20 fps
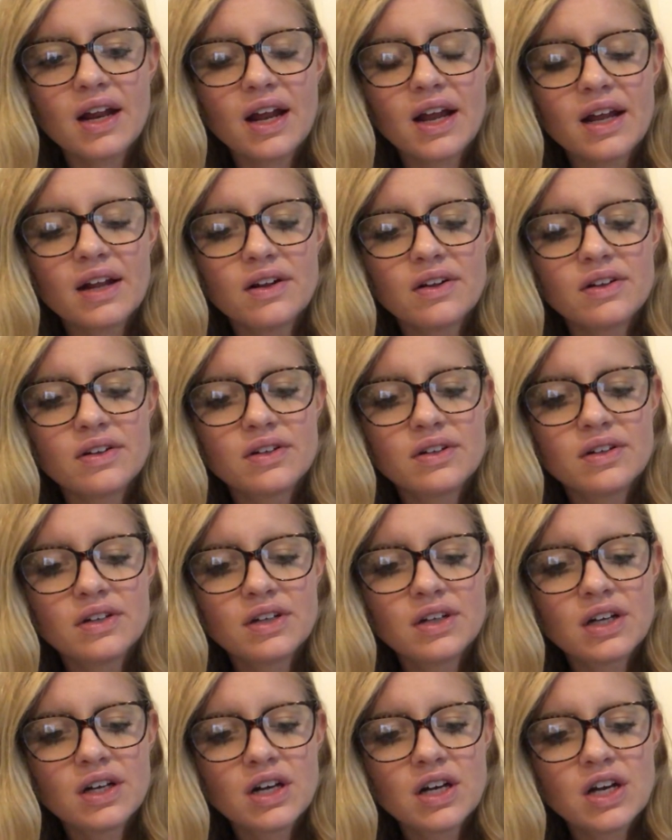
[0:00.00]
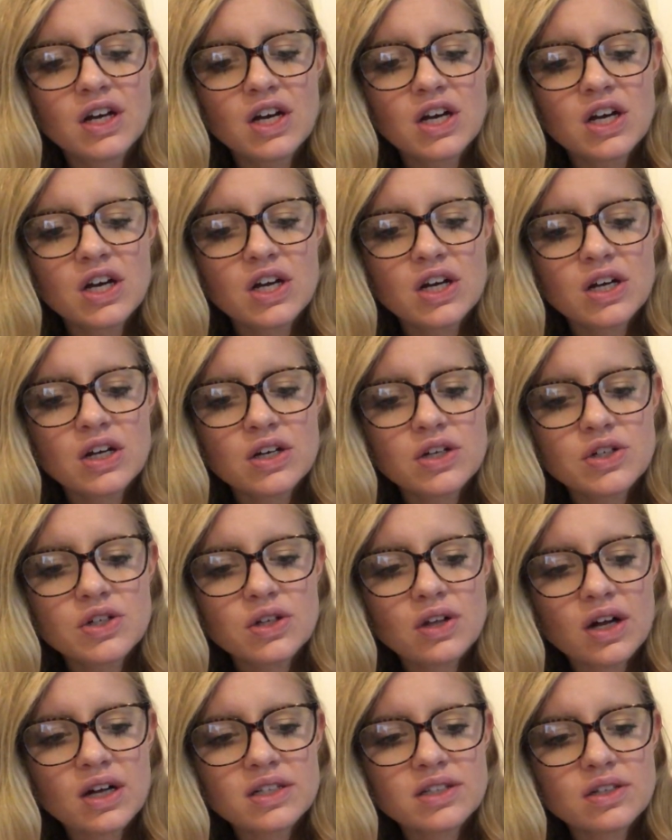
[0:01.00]
Hadel. She
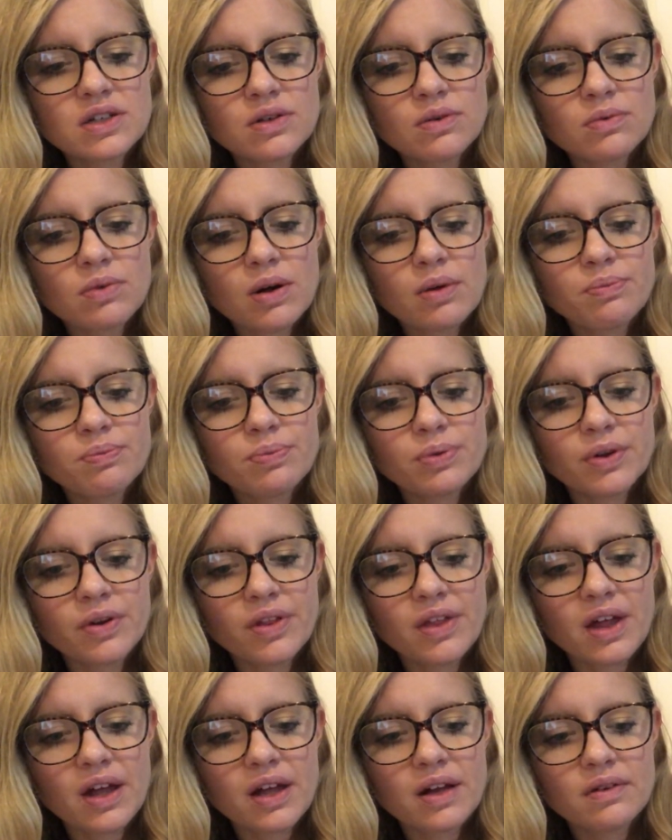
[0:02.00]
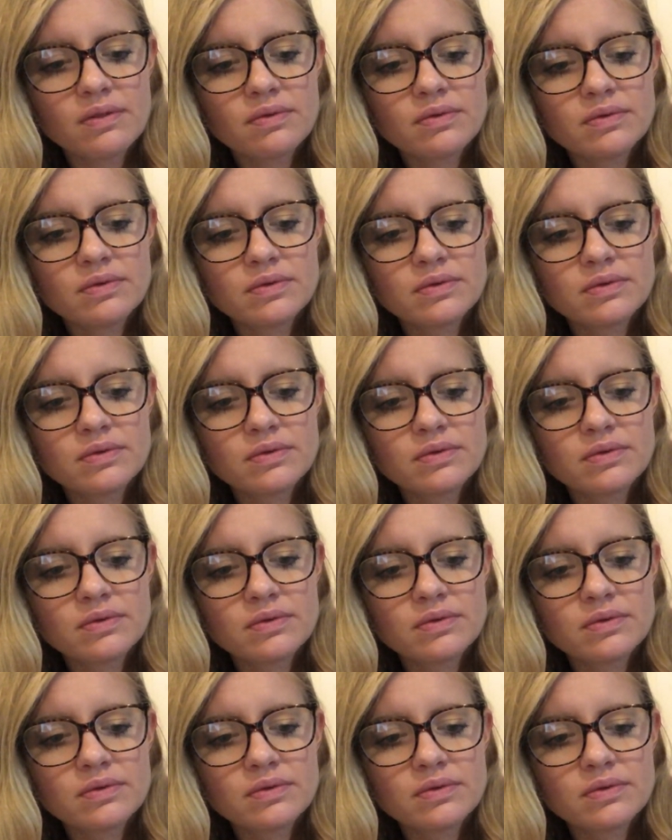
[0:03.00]
locked in a rumple then.